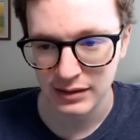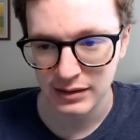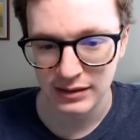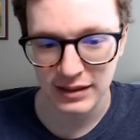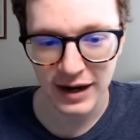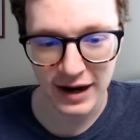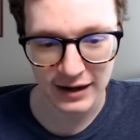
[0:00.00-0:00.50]

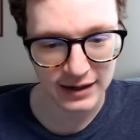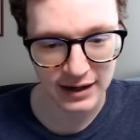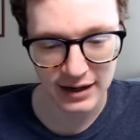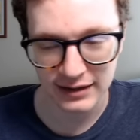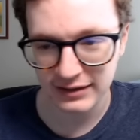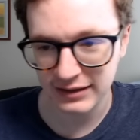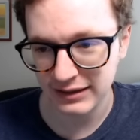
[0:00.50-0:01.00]
yeah,
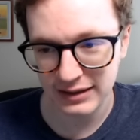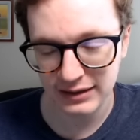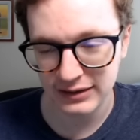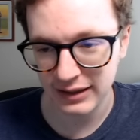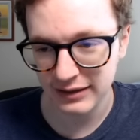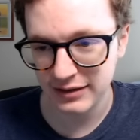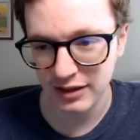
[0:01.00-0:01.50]
guys, I think
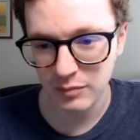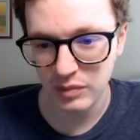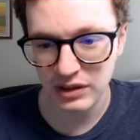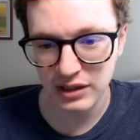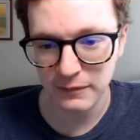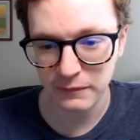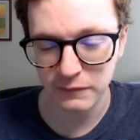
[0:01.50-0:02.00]
that's going to
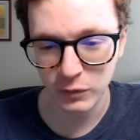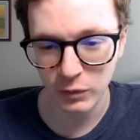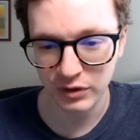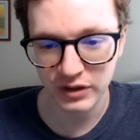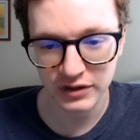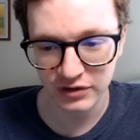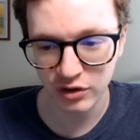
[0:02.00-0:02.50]
be it for
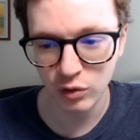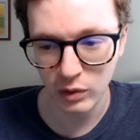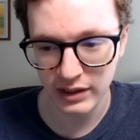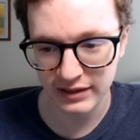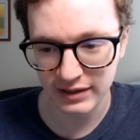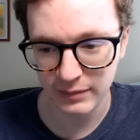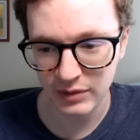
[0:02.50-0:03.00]
this
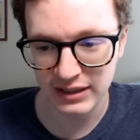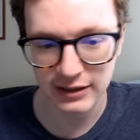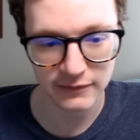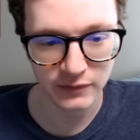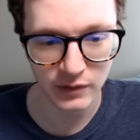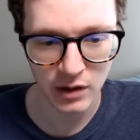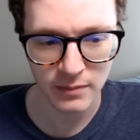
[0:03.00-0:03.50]
quiz. I'm going to
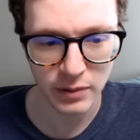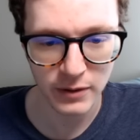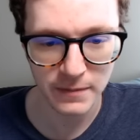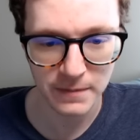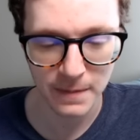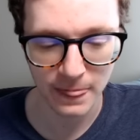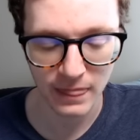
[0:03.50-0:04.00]
give up,
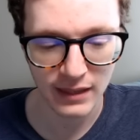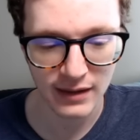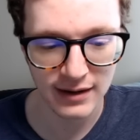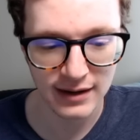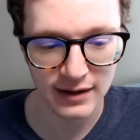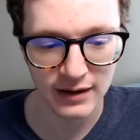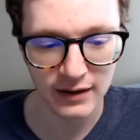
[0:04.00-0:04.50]

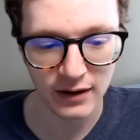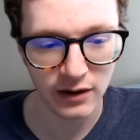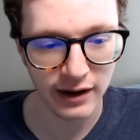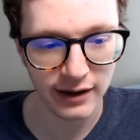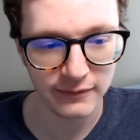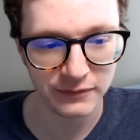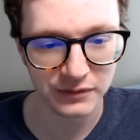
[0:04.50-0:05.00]
and I'll
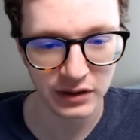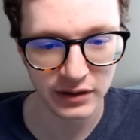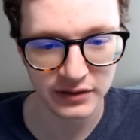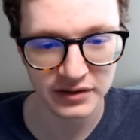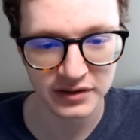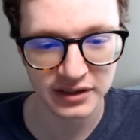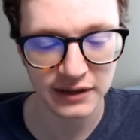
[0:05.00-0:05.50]
have
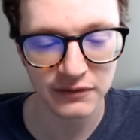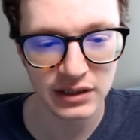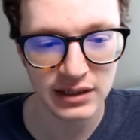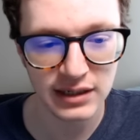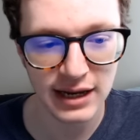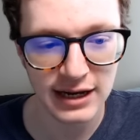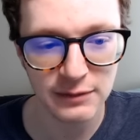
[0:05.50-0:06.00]

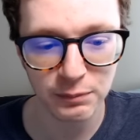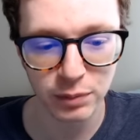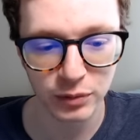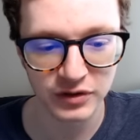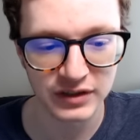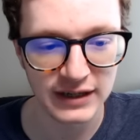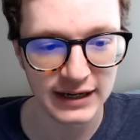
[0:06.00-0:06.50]

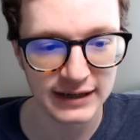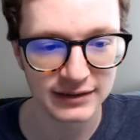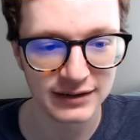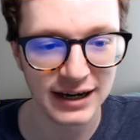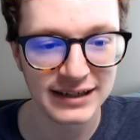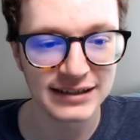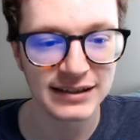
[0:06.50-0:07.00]
78%,
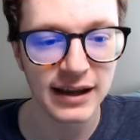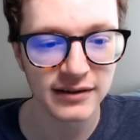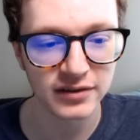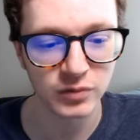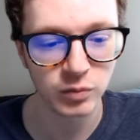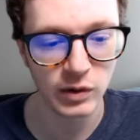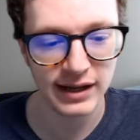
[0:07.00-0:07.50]
I
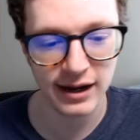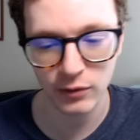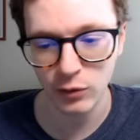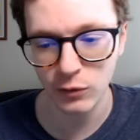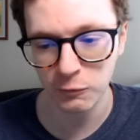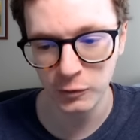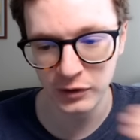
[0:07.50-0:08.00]
guess, went out
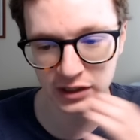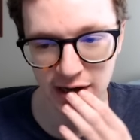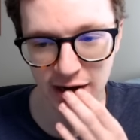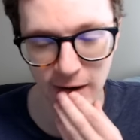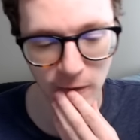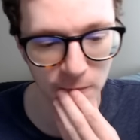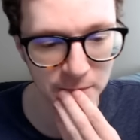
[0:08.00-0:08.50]
over the
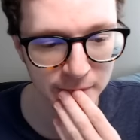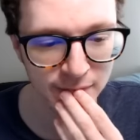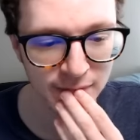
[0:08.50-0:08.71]
air.